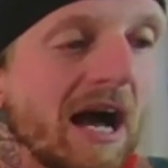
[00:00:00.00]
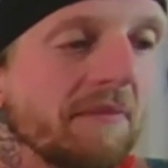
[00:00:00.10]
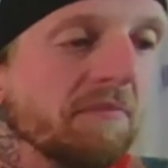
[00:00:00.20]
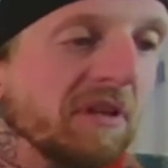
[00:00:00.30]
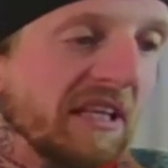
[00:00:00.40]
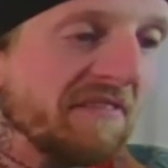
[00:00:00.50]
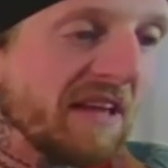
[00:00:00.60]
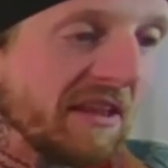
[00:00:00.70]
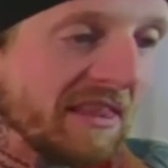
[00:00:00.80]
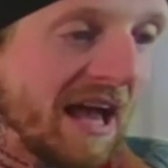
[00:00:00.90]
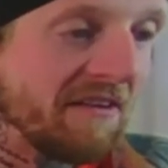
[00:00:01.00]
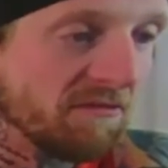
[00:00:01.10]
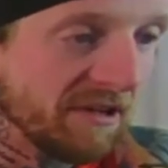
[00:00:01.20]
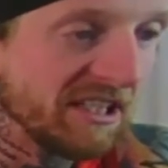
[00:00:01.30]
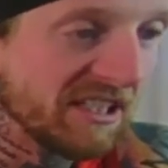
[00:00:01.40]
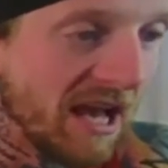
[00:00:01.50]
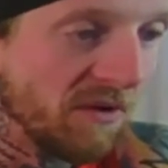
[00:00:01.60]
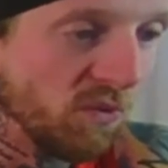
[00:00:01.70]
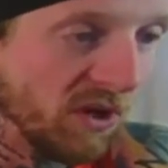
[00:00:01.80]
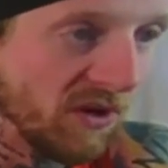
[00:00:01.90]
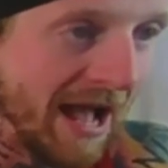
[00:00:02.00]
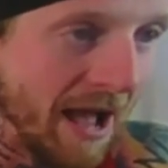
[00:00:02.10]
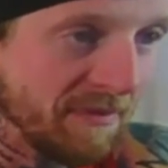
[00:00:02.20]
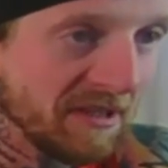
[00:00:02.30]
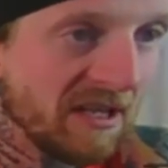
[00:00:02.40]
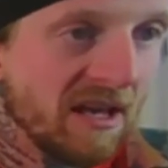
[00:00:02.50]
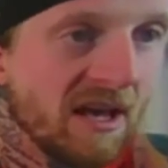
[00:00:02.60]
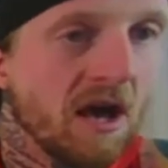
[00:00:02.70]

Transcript: I believe that re-sign will happen,